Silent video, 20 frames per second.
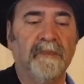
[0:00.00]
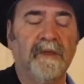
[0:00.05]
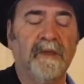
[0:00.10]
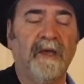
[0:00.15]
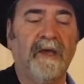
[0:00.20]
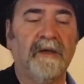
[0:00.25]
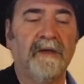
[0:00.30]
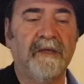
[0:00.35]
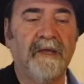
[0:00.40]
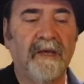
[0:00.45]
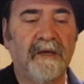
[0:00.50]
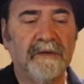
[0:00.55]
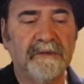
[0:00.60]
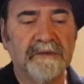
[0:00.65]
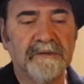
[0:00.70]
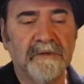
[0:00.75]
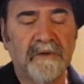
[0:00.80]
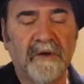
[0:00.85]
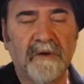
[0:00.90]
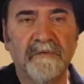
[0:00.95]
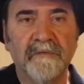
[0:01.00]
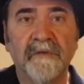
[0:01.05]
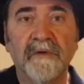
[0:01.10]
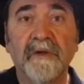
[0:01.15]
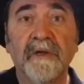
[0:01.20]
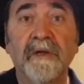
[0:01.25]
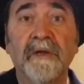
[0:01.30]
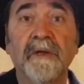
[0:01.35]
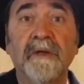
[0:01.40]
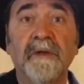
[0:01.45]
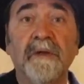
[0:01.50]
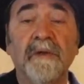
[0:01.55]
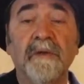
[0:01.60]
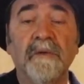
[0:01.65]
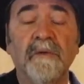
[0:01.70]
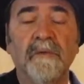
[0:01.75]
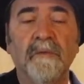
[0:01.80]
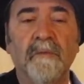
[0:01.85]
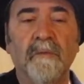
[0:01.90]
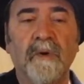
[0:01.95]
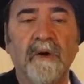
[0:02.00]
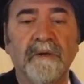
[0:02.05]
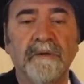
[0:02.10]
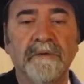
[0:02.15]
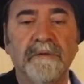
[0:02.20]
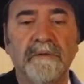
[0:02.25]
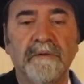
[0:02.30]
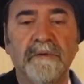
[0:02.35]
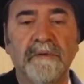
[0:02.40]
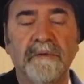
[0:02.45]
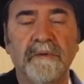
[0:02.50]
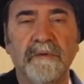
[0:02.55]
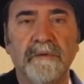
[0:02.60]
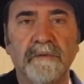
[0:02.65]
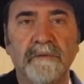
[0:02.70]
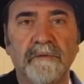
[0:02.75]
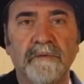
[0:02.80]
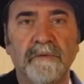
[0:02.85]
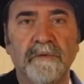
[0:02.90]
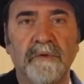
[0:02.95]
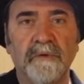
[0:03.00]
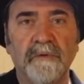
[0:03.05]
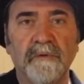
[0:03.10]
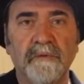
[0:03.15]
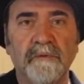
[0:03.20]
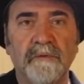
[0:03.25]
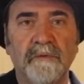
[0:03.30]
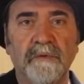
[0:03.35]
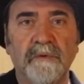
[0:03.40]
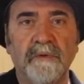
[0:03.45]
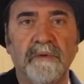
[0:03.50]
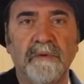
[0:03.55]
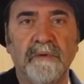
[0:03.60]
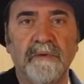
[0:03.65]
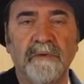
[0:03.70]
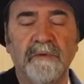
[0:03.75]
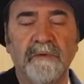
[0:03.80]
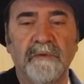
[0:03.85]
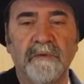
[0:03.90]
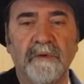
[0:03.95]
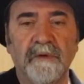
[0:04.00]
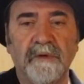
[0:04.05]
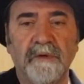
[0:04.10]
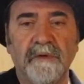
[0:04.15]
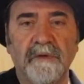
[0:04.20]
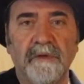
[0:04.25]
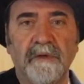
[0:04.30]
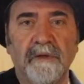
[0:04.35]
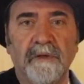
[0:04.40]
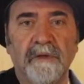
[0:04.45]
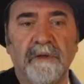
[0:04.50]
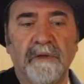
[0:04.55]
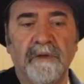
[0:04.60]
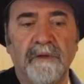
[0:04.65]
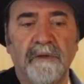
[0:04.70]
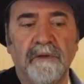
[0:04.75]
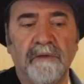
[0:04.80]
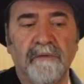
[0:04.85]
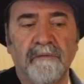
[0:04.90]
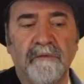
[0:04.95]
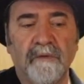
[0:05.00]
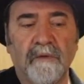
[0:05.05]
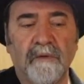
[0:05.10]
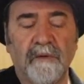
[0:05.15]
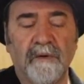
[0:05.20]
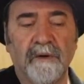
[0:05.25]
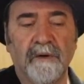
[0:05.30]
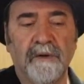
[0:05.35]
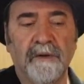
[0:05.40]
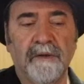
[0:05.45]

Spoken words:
Okay, I'll count us off. 1, 2, 3, 4.